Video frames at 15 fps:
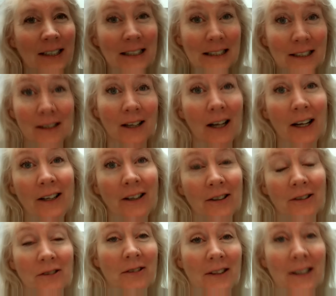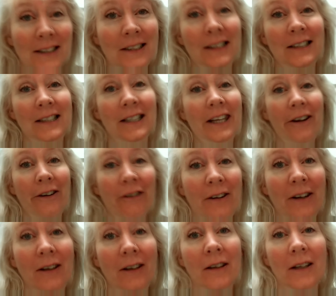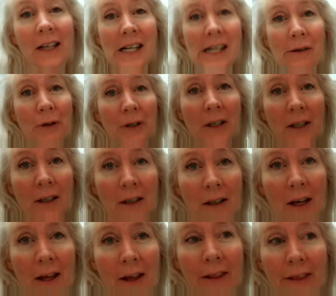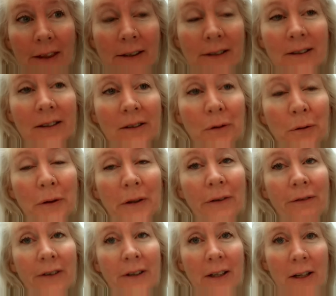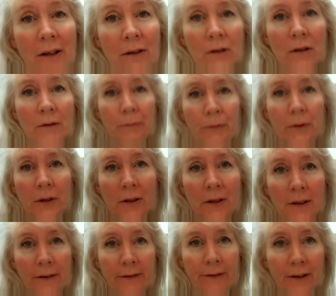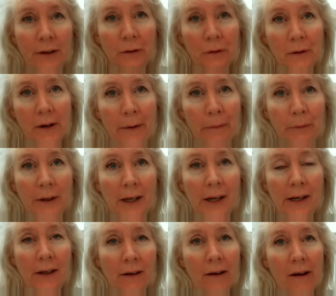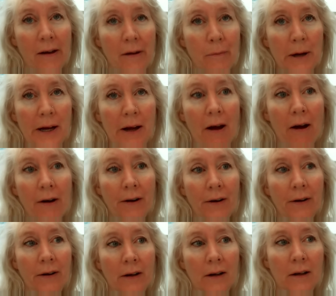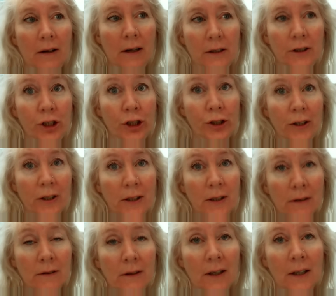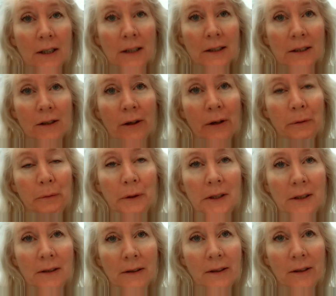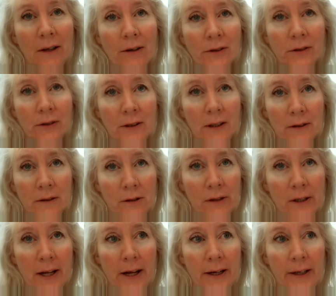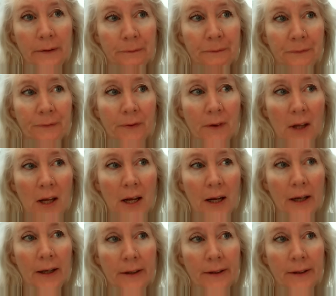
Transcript: know, this is scary. Anyway, this is a quick video to give you an update on my heart journey. So I went to the doctor yesterday, and